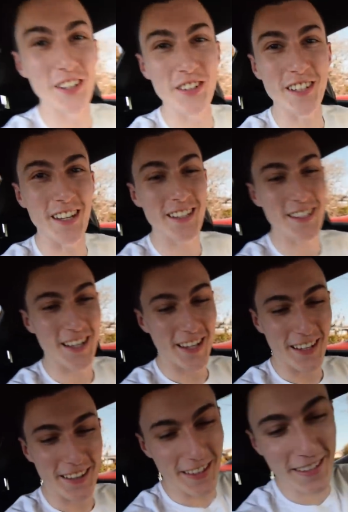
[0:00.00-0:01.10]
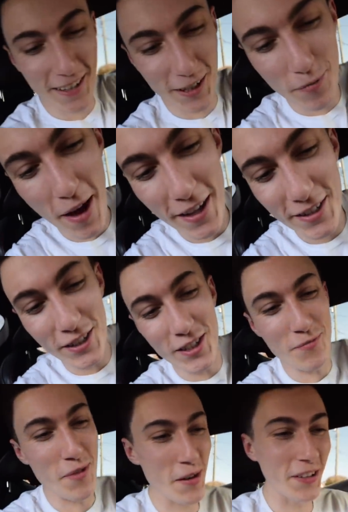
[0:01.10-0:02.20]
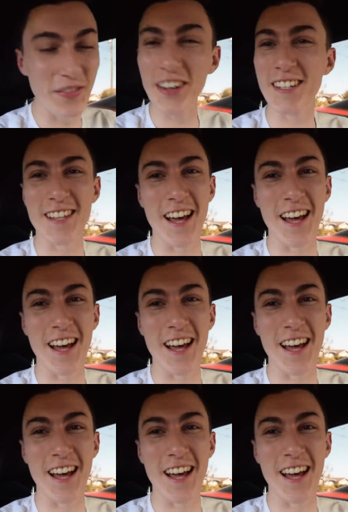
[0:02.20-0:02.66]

news is, this little bastard should be able to fix